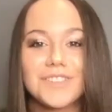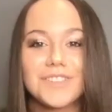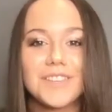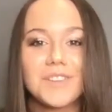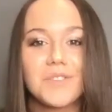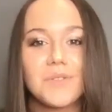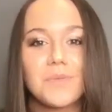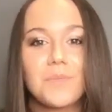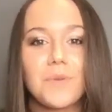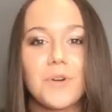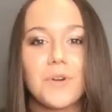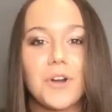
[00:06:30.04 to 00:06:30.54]
in
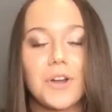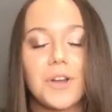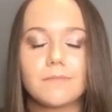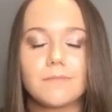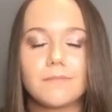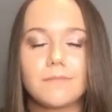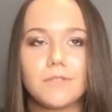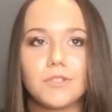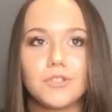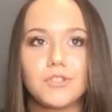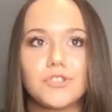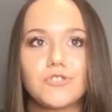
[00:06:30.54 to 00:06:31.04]
your book
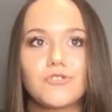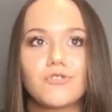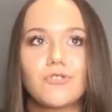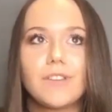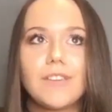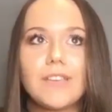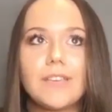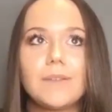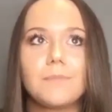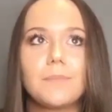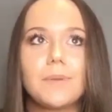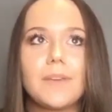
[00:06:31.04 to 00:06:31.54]
you should
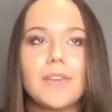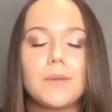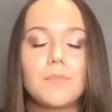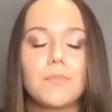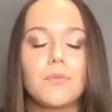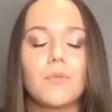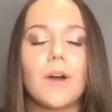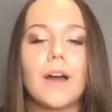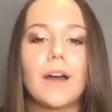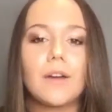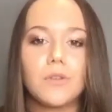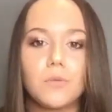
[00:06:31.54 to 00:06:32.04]
treat people
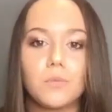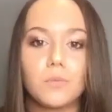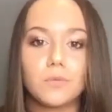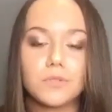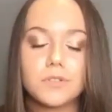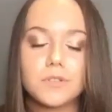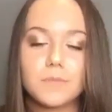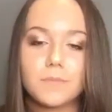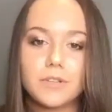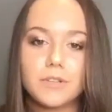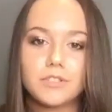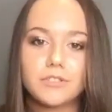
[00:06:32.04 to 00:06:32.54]
how you want
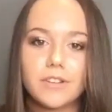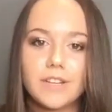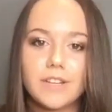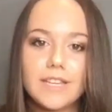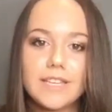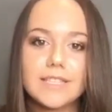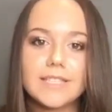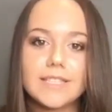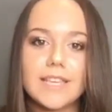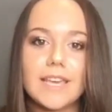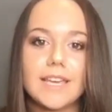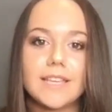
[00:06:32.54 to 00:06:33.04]
to be
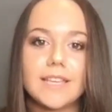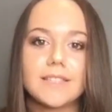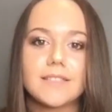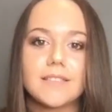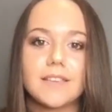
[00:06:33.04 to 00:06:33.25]
treated,